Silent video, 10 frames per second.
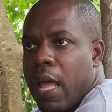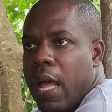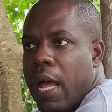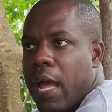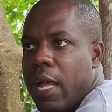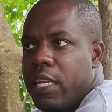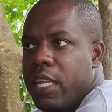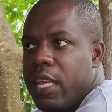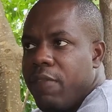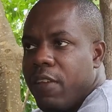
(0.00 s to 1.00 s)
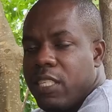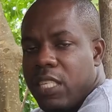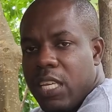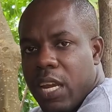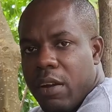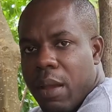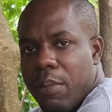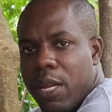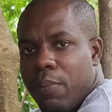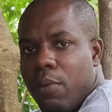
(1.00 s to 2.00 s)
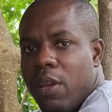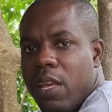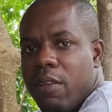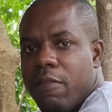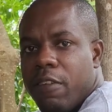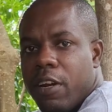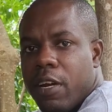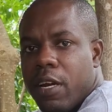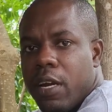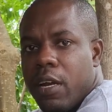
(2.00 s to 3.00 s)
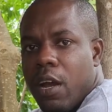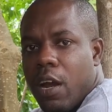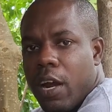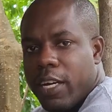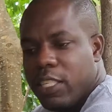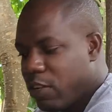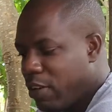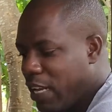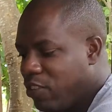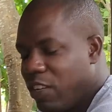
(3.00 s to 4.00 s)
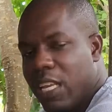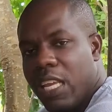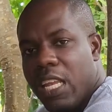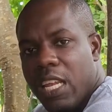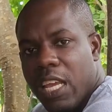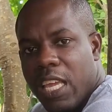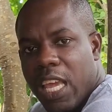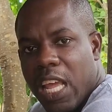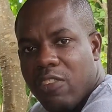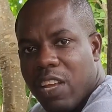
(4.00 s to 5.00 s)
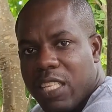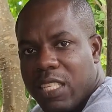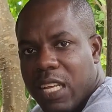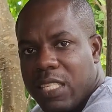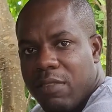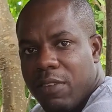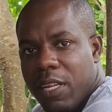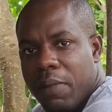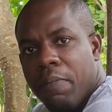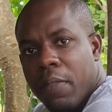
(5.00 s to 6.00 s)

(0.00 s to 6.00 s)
And if you see a rabbit pulling fur or scratching in your cage excessively,